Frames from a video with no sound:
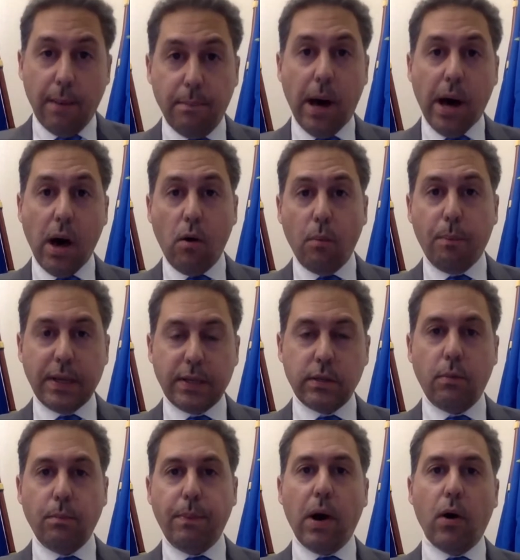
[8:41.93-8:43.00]

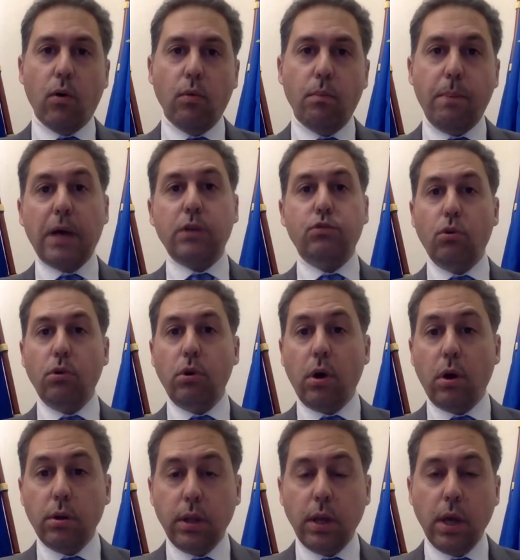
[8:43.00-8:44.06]
for
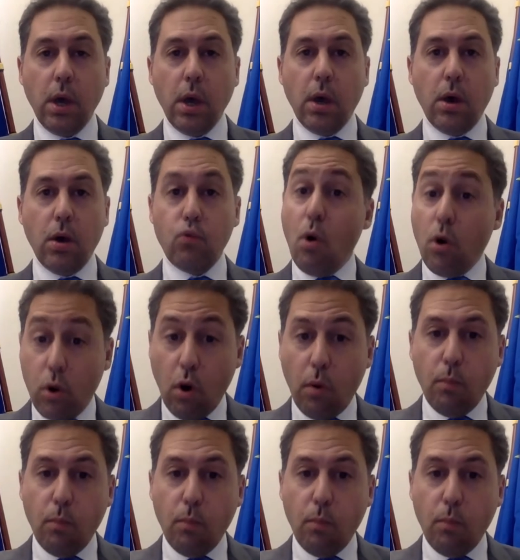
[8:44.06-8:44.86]
organizing all of this